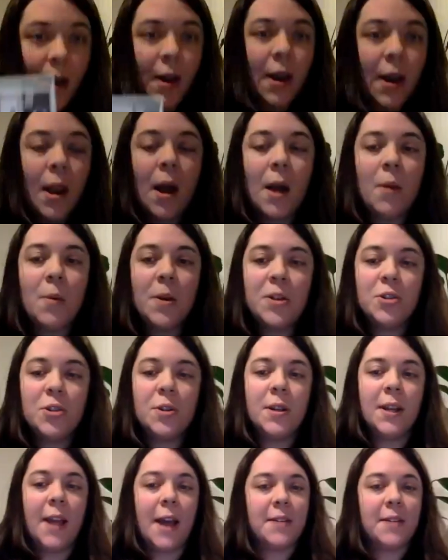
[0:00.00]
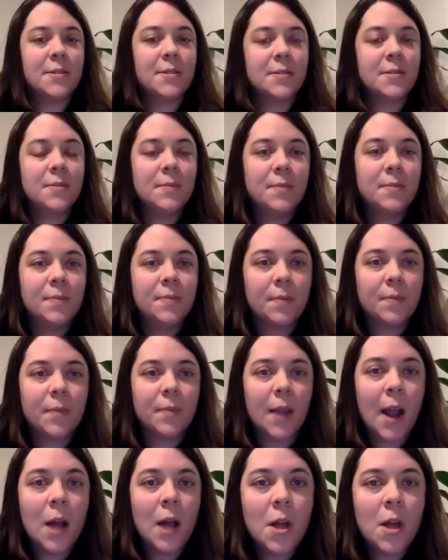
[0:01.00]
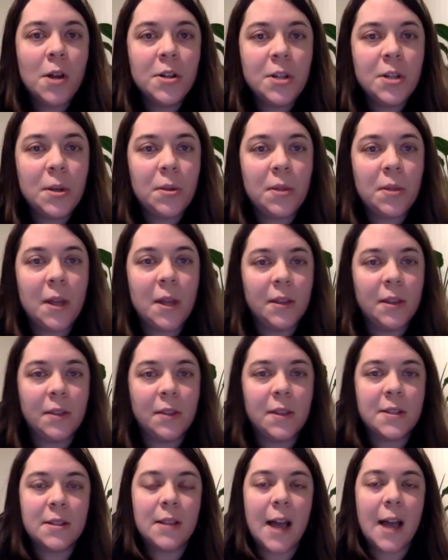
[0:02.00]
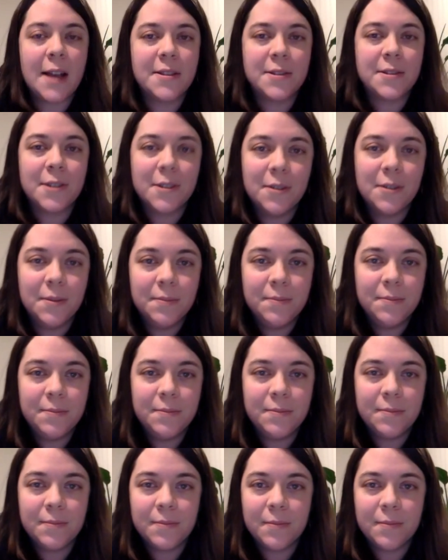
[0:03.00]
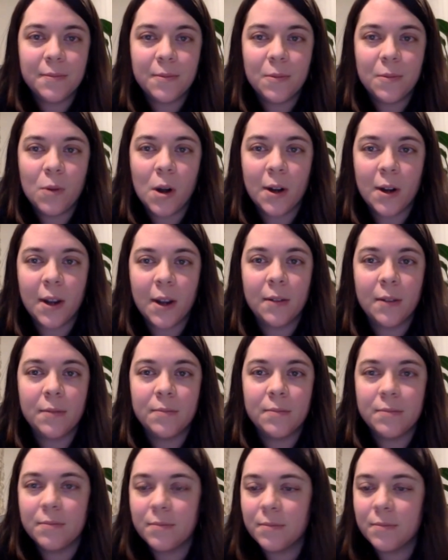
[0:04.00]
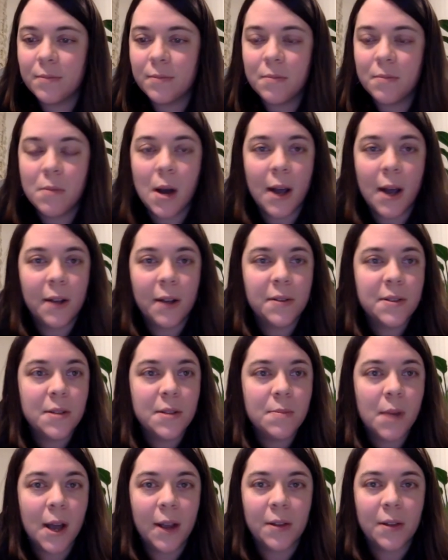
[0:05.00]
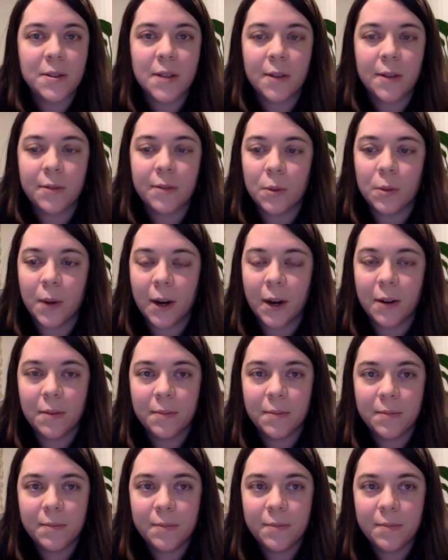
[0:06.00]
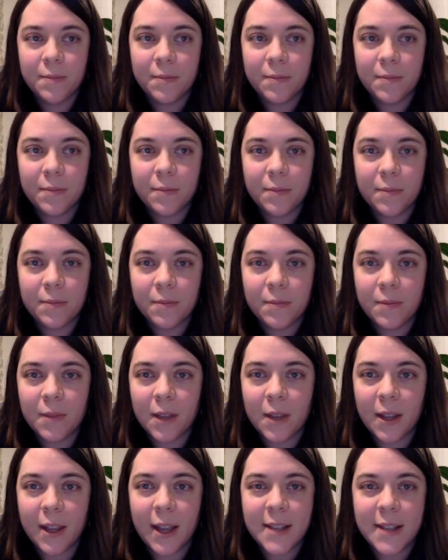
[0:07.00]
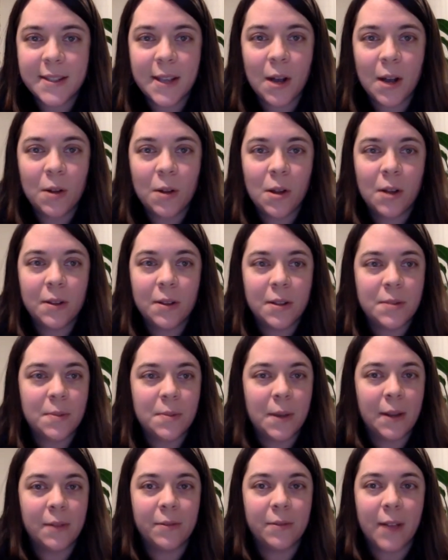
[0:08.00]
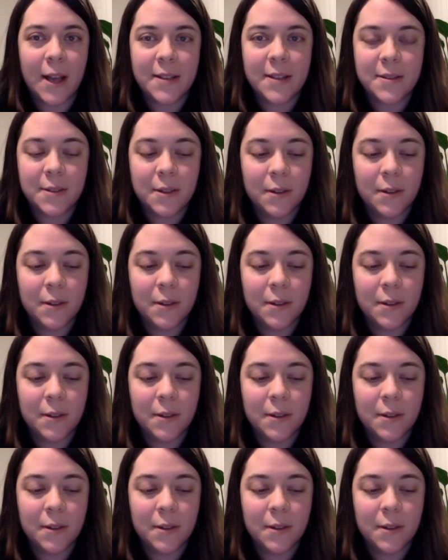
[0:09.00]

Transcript: Now I want you to guess. How long do you think that this lasted? Walking miles and miles everywhere. Guess how long this might have lasted.